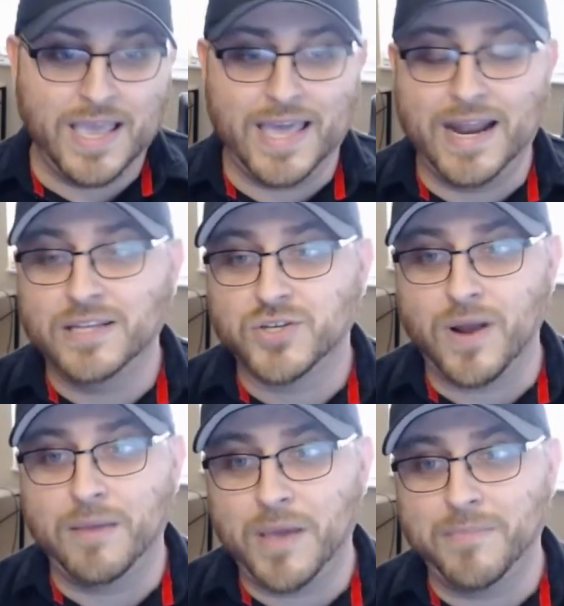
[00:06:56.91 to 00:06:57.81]
And I
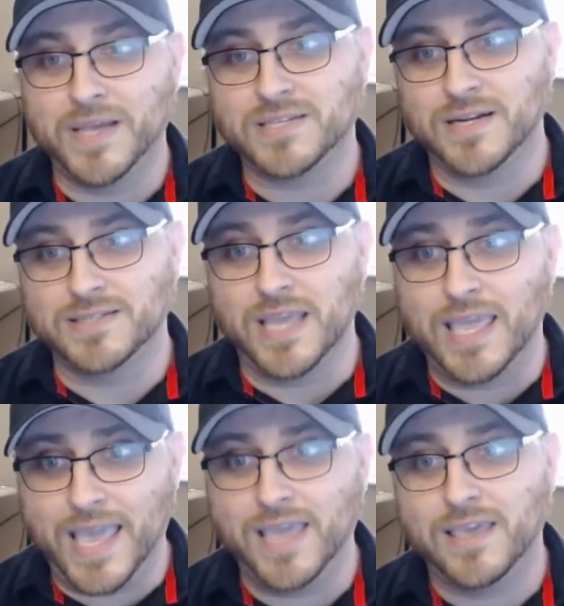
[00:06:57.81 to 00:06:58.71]
try my best not to
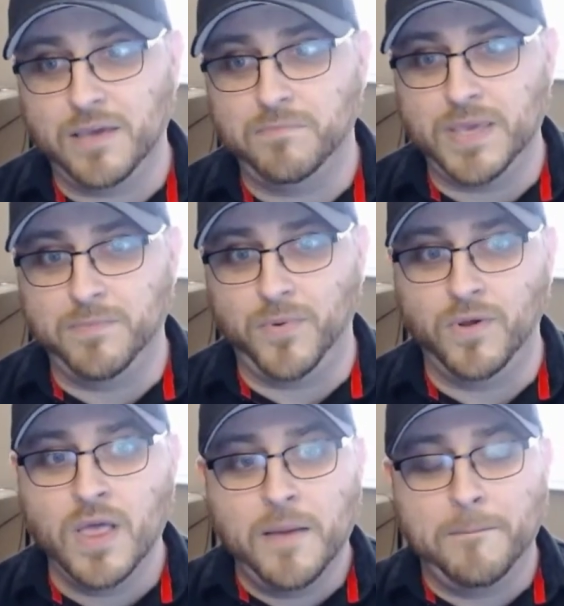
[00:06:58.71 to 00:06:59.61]
gatekeep people
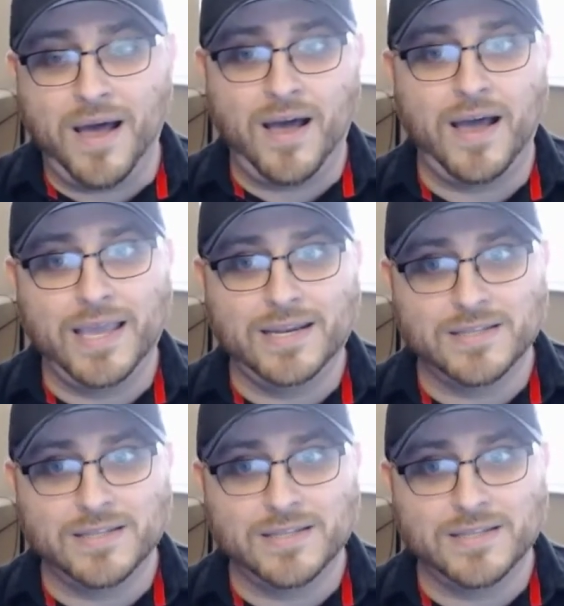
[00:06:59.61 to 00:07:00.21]
behind